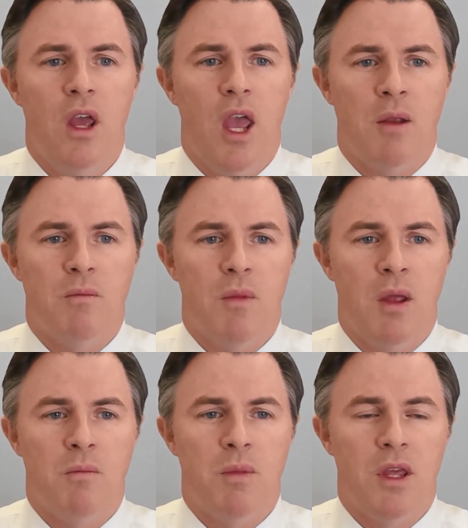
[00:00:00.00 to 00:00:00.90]

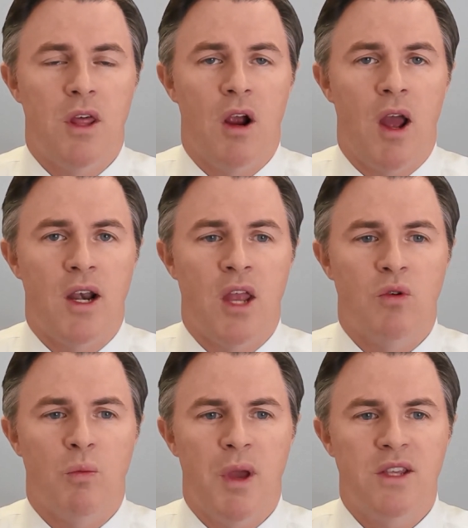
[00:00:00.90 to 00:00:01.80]
and be there on an
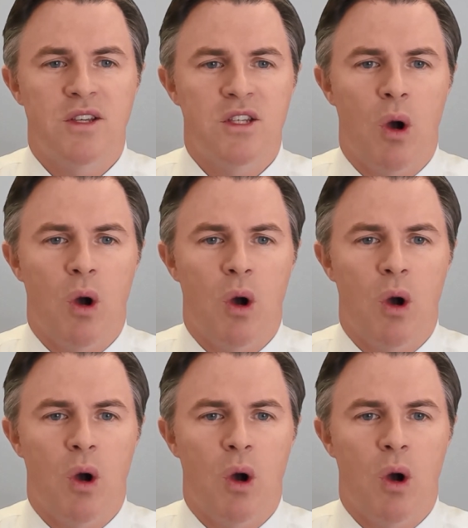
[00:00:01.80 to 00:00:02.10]
annual basis.